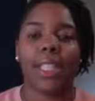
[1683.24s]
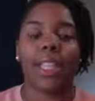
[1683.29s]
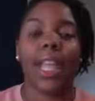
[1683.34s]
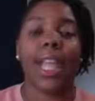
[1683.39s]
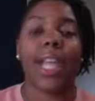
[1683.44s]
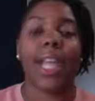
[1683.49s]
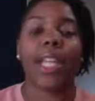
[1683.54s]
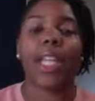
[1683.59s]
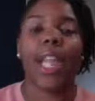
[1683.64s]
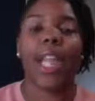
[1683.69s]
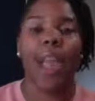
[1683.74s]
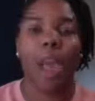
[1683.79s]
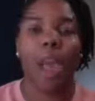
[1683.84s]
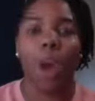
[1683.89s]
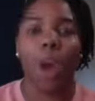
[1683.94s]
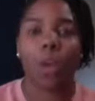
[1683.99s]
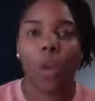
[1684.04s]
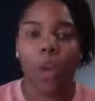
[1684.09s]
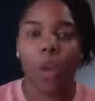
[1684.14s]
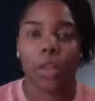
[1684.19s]
They can
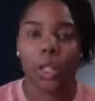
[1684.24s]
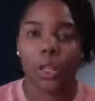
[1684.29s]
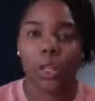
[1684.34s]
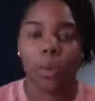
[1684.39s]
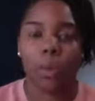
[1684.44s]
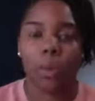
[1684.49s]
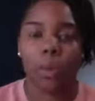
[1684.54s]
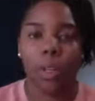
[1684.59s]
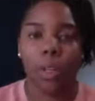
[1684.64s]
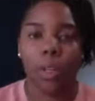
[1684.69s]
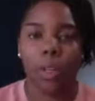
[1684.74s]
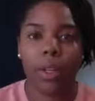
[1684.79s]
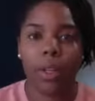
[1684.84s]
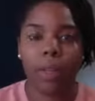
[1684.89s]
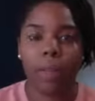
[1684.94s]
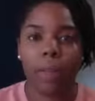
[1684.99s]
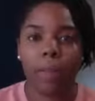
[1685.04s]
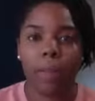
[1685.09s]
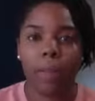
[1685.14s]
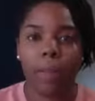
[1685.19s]
count on you,
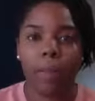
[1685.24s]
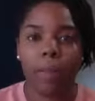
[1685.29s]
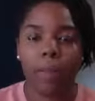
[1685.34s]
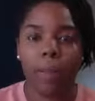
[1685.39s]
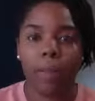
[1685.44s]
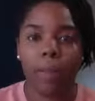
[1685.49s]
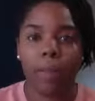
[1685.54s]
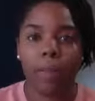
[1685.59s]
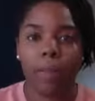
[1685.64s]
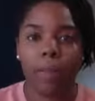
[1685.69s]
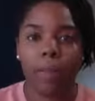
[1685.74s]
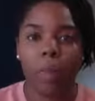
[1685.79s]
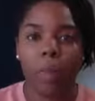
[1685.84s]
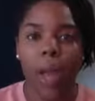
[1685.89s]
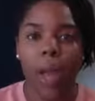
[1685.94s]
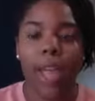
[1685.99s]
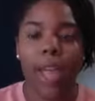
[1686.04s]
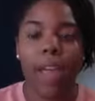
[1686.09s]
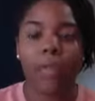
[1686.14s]
right?